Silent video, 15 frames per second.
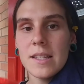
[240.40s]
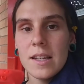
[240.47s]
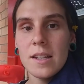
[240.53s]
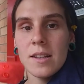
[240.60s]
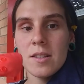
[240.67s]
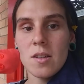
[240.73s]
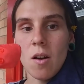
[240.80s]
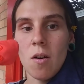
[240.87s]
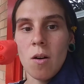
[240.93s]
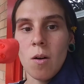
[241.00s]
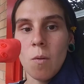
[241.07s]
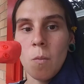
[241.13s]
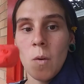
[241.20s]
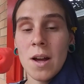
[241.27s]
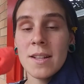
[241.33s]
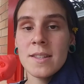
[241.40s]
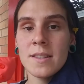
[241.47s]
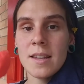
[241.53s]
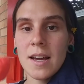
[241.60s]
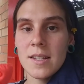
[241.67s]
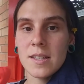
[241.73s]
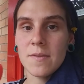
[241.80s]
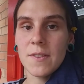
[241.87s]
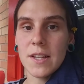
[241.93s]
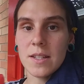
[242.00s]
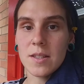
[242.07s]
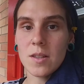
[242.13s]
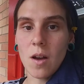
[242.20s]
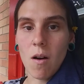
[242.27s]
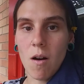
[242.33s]
it is all one size
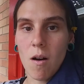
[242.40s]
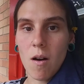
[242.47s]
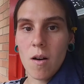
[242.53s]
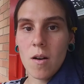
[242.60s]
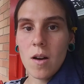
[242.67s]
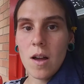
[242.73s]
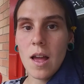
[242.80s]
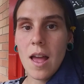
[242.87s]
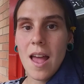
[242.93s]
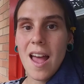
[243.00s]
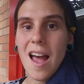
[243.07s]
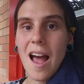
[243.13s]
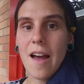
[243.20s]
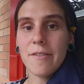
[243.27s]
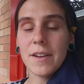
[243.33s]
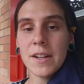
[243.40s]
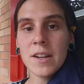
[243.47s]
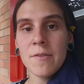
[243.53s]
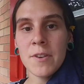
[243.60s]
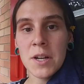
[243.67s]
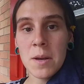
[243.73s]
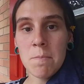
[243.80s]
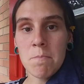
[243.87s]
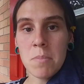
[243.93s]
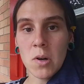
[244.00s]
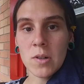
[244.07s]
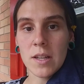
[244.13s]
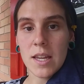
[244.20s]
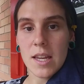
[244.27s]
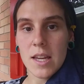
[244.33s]
fits all, I found it very
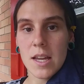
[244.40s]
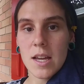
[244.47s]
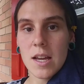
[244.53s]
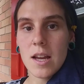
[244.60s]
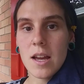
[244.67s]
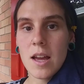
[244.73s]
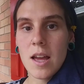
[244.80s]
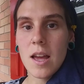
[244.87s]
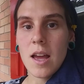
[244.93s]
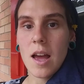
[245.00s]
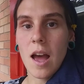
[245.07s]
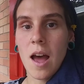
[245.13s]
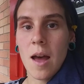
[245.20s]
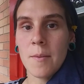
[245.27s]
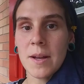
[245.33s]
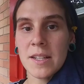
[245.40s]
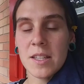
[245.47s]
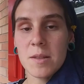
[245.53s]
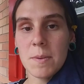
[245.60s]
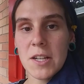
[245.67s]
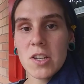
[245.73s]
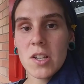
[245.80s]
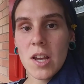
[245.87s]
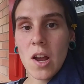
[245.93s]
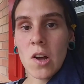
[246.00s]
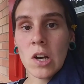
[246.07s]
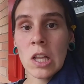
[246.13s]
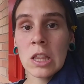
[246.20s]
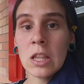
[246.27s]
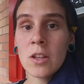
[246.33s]
bulky, especially
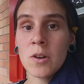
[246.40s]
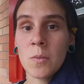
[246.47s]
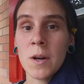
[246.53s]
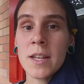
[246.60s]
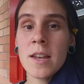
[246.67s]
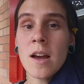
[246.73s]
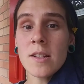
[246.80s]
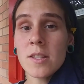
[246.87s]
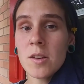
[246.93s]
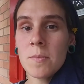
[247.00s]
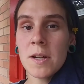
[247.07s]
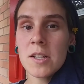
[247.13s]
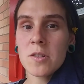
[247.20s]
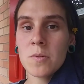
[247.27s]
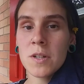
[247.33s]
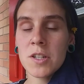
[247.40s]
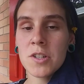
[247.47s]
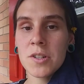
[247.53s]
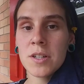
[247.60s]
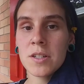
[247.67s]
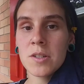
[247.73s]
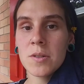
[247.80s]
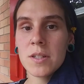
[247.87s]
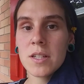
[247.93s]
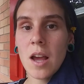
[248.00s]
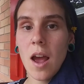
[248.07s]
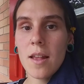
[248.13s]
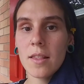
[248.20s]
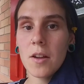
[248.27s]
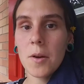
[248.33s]
on a little one. Not so much once you're into a
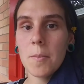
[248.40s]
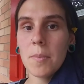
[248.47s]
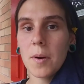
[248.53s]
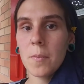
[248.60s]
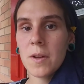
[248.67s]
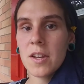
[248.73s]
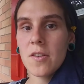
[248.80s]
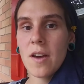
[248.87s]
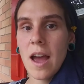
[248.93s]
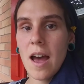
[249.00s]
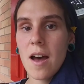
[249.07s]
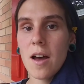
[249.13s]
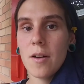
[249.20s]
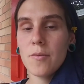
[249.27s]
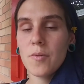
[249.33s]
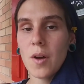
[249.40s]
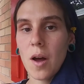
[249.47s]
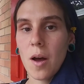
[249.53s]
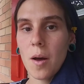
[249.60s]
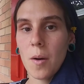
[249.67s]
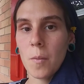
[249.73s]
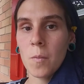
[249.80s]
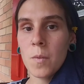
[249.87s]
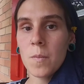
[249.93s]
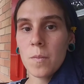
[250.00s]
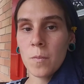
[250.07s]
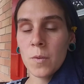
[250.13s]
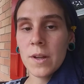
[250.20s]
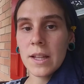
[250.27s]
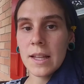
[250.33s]
toddler, but when you have a
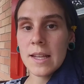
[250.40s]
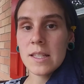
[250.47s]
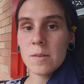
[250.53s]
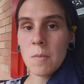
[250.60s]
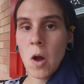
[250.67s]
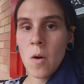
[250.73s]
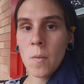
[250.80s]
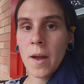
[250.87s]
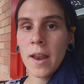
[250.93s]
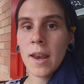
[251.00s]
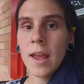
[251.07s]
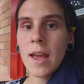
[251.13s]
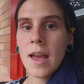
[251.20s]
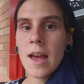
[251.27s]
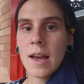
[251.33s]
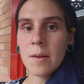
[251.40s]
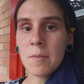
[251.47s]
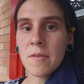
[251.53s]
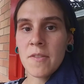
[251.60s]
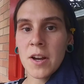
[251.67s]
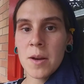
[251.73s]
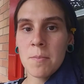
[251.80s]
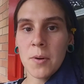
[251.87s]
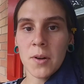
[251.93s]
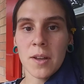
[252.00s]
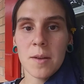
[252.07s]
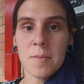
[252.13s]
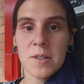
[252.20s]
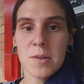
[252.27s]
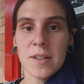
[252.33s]
really small one, it can be very
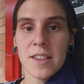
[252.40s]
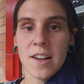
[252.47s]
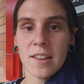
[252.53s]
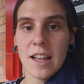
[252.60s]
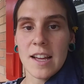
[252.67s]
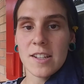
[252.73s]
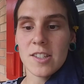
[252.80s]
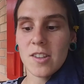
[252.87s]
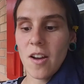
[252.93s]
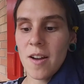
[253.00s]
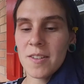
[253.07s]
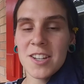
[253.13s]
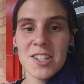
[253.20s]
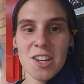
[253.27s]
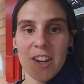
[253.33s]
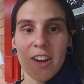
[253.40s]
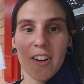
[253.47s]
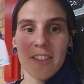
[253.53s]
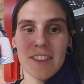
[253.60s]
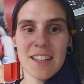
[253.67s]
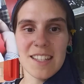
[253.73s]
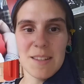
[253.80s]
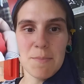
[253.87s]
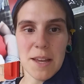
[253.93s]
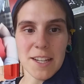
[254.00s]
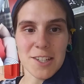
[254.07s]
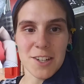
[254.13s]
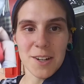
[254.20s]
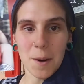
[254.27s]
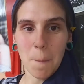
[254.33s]
bulky between their legs. So I'm going to show y'all this
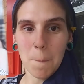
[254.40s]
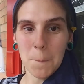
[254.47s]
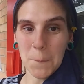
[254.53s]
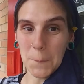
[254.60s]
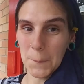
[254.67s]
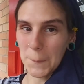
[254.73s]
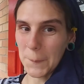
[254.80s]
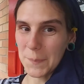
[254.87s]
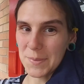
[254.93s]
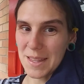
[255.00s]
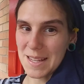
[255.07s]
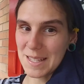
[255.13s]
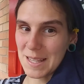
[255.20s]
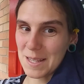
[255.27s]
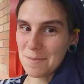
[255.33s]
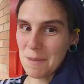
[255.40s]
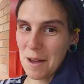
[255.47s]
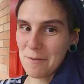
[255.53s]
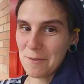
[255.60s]
picture. This is my